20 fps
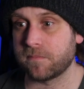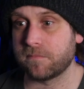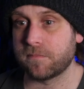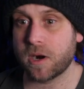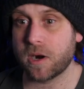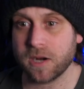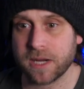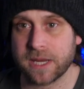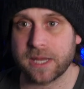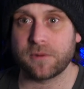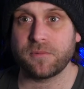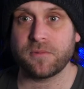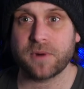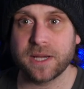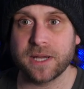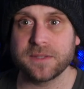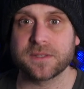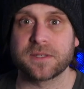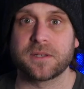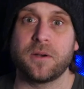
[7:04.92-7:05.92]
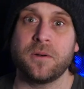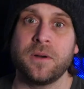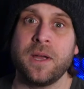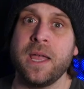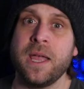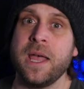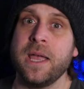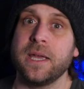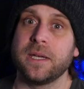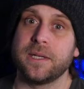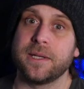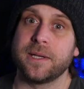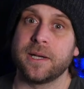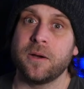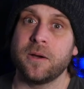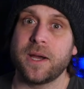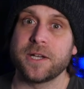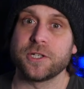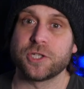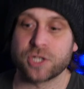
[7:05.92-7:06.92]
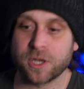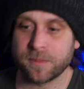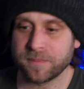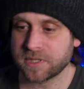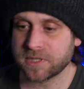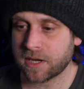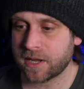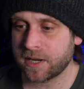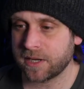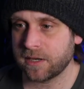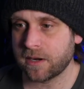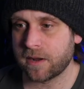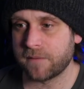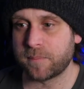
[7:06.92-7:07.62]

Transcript: market, right? So, you know, I jumped on it.